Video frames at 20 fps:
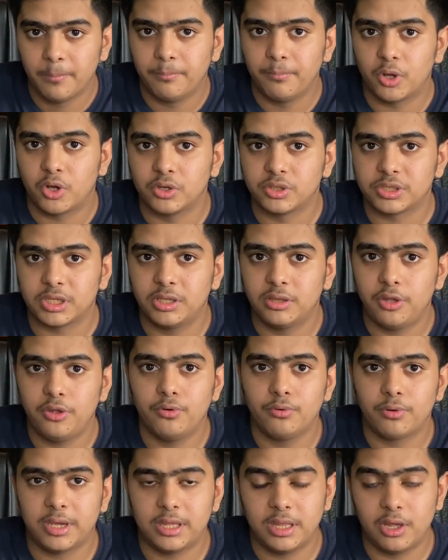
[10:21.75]
Because in
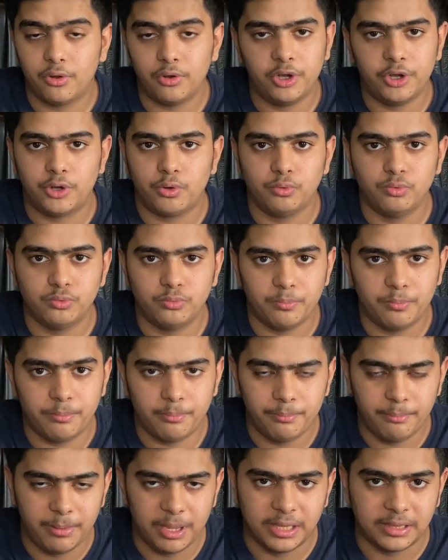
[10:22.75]
the UK, there are only two
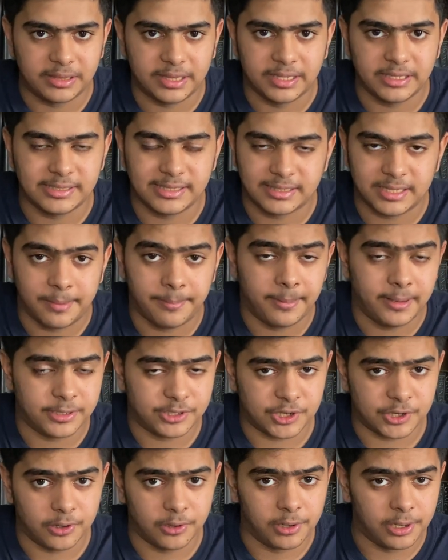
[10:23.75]
main things, as I
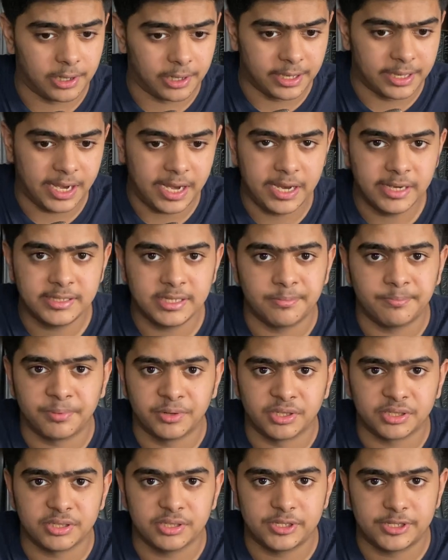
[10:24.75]
mentioned earlier, grades and
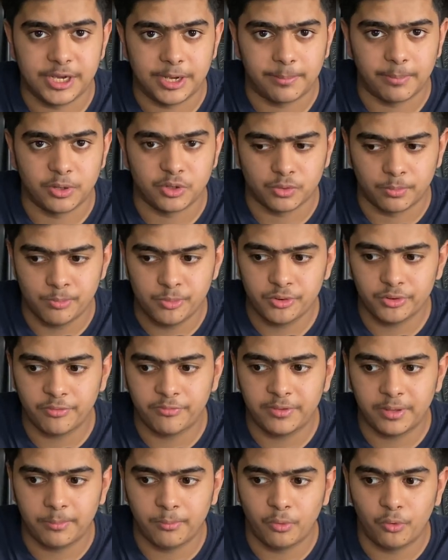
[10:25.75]
personal statements. So both
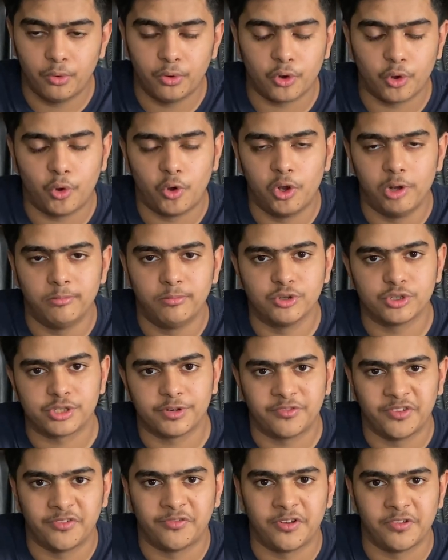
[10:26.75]
of them hold almost
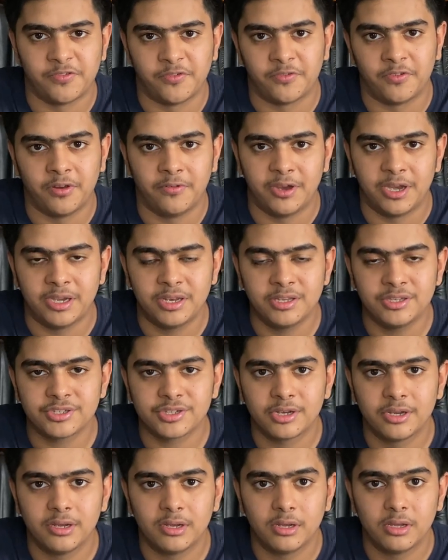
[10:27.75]
a 50-50 weightage.
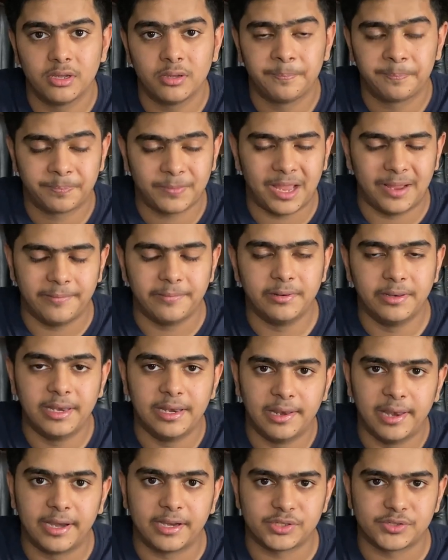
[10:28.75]

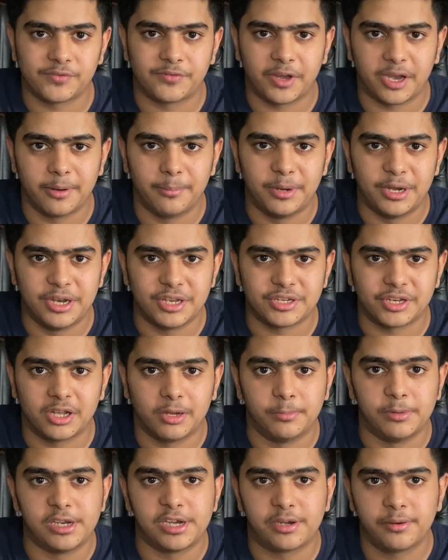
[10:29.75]
Letters of recommendation
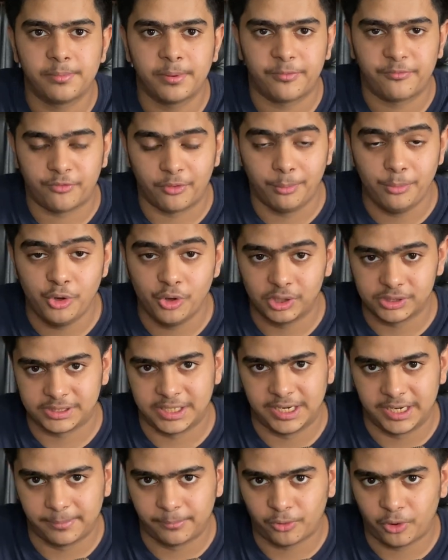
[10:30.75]
come later, but from your
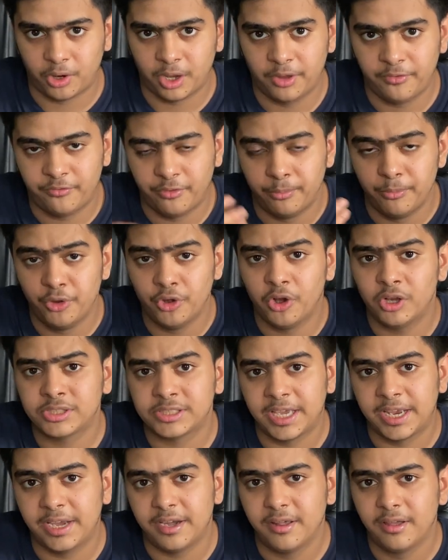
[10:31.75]
side, I'm talking from your
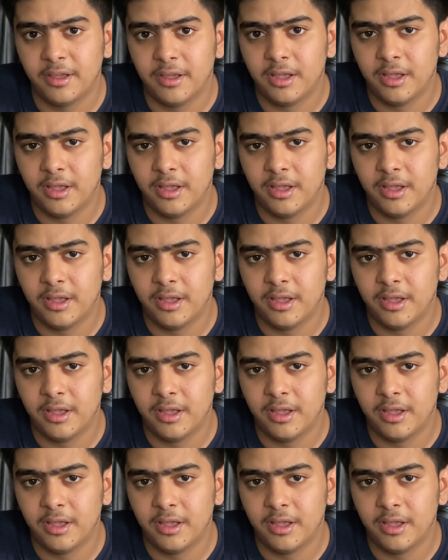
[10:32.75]
side,